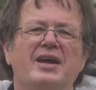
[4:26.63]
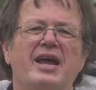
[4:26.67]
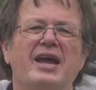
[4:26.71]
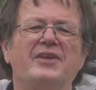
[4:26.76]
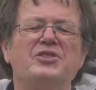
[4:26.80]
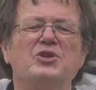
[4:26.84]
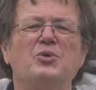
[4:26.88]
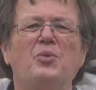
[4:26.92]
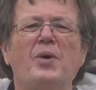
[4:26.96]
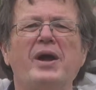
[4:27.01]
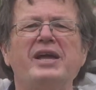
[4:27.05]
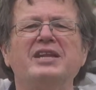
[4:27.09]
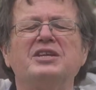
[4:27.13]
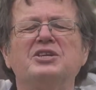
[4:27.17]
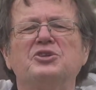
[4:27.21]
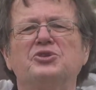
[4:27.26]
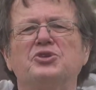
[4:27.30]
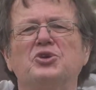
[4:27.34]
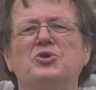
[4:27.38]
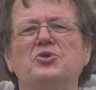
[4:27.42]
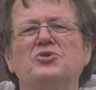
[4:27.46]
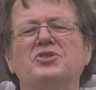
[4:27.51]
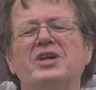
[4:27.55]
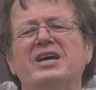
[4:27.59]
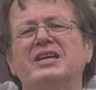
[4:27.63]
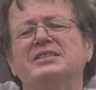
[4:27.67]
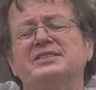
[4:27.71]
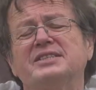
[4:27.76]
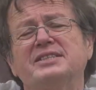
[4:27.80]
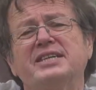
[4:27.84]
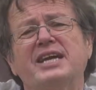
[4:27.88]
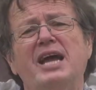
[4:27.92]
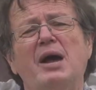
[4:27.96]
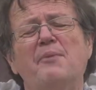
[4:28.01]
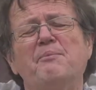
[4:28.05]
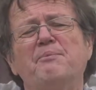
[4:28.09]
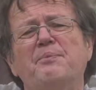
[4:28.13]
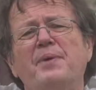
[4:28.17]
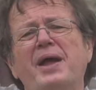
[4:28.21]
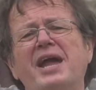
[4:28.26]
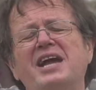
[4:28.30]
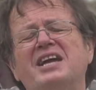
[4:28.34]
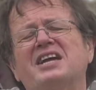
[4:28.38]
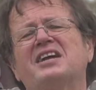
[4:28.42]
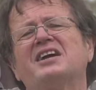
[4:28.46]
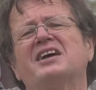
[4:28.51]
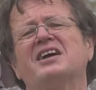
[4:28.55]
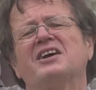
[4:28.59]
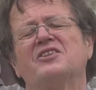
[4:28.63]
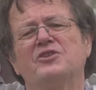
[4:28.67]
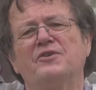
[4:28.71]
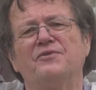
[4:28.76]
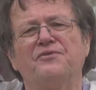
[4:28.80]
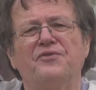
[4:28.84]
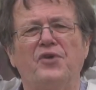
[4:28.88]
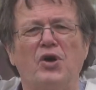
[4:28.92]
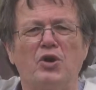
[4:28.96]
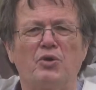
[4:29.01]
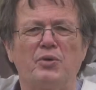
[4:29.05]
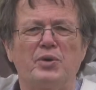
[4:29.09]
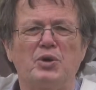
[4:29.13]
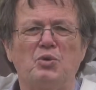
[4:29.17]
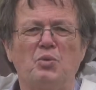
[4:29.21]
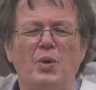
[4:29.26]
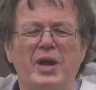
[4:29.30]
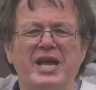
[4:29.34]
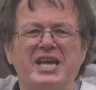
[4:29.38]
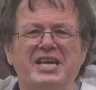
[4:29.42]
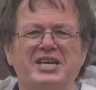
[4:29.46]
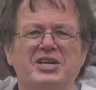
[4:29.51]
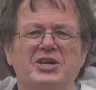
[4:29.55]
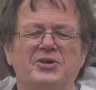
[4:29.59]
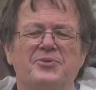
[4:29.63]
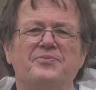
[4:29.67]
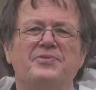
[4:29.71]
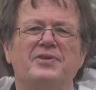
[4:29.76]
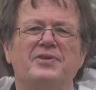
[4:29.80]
And the way to do that is to come back the following week